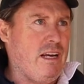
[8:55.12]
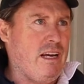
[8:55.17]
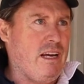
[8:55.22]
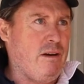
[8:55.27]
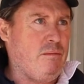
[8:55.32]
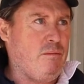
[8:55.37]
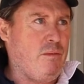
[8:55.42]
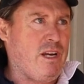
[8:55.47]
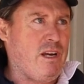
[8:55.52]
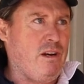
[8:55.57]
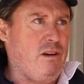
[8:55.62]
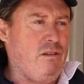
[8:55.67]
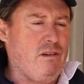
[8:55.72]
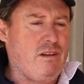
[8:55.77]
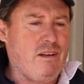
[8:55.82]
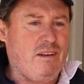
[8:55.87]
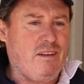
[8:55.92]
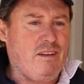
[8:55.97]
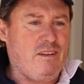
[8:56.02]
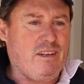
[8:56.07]
we can look
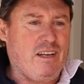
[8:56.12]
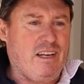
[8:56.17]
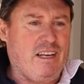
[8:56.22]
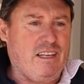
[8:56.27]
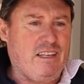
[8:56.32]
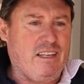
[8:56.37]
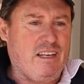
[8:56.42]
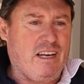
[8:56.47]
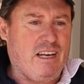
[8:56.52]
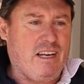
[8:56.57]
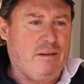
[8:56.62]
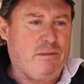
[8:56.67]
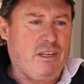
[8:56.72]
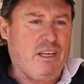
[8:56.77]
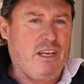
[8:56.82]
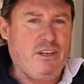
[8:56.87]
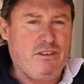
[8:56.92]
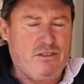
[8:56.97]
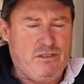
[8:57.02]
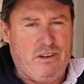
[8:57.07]
at the
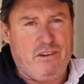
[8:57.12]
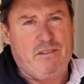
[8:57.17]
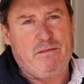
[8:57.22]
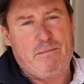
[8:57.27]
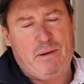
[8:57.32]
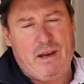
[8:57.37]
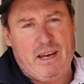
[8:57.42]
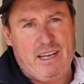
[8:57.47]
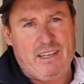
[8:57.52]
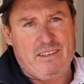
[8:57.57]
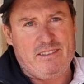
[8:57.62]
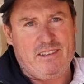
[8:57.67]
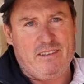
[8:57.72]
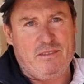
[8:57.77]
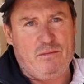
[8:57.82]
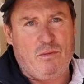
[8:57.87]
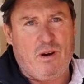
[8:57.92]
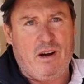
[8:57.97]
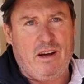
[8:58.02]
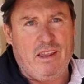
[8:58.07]
history of paints
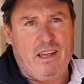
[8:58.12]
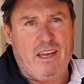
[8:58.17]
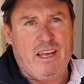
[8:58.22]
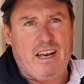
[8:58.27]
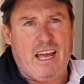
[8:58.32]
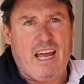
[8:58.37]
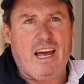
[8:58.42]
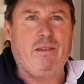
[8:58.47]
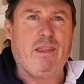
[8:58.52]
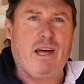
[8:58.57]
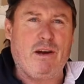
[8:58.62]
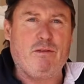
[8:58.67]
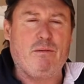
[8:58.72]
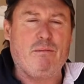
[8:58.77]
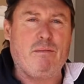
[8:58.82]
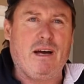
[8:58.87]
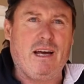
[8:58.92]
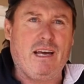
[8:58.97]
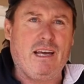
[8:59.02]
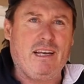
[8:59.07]
and and how they were
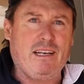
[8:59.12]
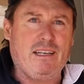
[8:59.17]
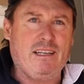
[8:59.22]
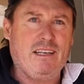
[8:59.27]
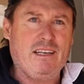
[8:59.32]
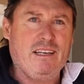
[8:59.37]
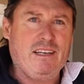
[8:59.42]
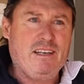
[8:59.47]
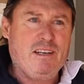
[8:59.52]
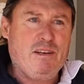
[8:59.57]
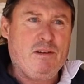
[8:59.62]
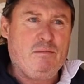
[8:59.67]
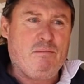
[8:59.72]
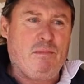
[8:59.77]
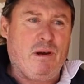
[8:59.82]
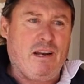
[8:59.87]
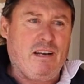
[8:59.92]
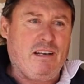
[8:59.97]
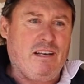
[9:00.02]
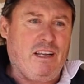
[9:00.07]
made.
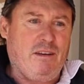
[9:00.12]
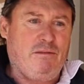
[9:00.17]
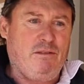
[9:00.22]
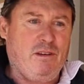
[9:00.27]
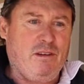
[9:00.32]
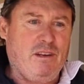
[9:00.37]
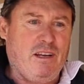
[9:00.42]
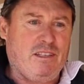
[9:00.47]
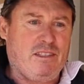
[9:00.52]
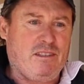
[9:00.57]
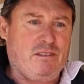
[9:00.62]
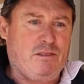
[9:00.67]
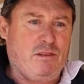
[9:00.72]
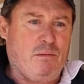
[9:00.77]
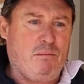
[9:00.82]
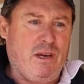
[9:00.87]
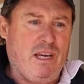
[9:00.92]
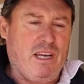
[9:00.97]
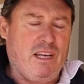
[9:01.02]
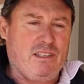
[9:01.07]
But to
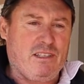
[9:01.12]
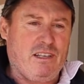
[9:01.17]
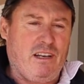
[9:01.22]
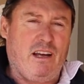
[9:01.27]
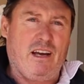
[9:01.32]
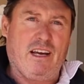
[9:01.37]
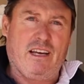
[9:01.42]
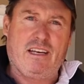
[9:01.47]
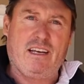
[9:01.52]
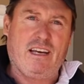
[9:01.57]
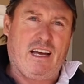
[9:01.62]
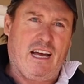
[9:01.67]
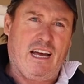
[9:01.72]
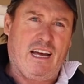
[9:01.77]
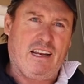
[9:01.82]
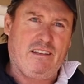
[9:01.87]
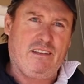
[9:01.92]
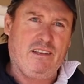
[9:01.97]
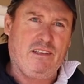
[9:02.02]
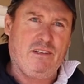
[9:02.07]
me, it's like
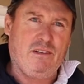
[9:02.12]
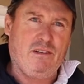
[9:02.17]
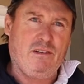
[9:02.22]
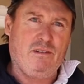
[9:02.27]
art that you look,